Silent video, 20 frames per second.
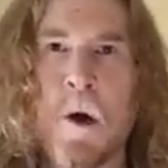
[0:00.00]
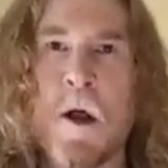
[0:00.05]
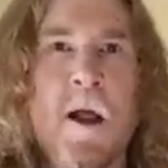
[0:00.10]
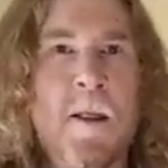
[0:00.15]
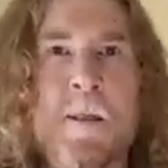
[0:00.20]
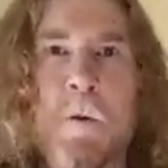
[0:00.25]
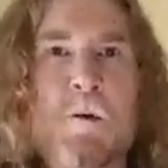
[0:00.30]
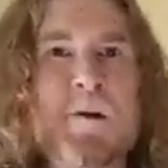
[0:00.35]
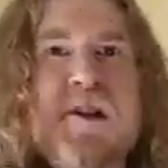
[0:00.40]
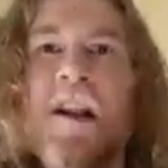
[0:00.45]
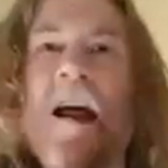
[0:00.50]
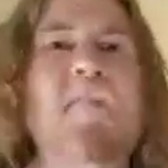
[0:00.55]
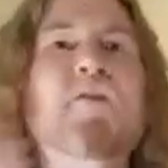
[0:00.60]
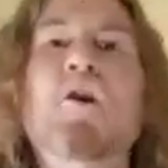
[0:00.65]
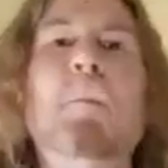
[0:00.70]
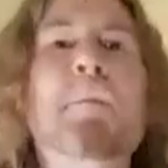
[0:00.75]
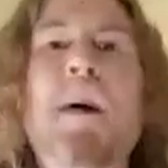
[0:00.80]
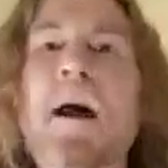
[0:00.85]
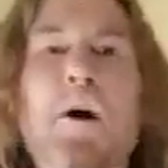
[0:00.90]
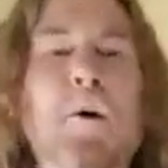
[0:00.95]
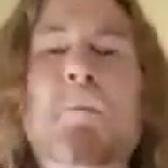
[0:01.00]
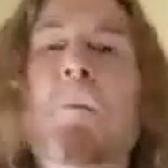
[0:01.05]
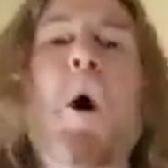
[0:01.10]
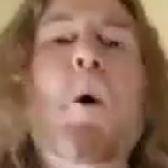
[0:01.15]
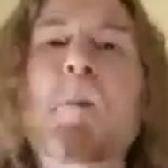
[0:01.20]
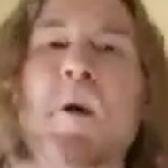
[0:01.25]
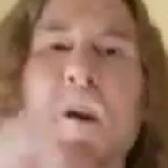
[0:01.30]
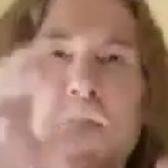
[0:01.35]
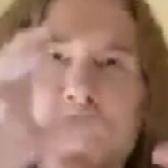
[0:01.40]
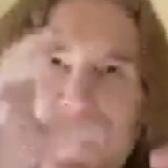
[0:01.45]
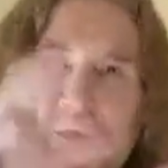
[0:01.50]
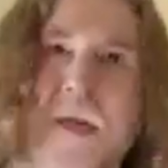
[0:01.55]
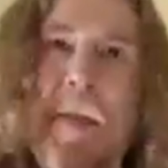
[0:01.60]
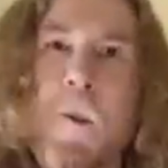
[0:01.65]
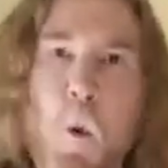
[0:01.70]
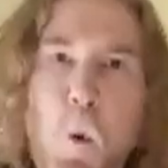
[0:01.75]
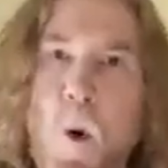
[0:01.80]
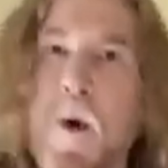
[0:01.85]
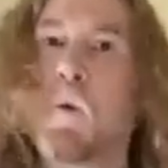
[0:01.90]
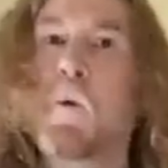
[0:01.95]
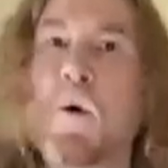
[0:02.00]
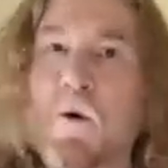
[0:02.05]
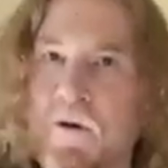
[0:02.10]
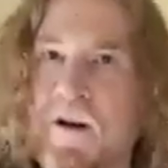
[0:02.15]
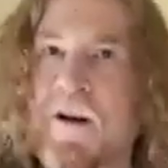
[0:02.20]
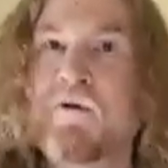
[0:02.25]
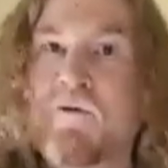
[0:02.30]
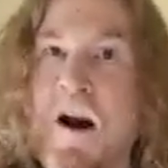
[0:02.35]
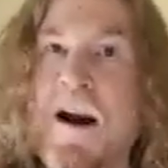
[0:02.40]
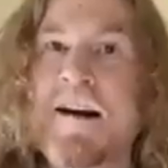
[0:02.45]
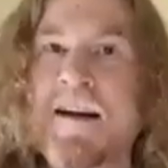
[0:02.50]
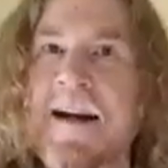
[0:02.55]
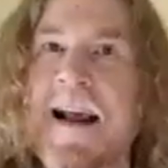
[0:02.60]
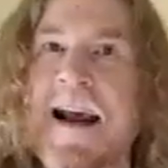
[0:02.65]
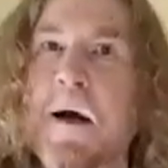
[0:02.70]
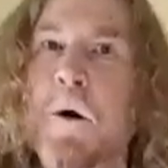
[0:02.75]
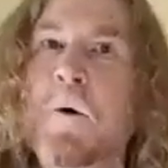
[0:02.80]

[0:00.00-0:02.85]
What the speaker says: there was never a better moment than the one we're in right now.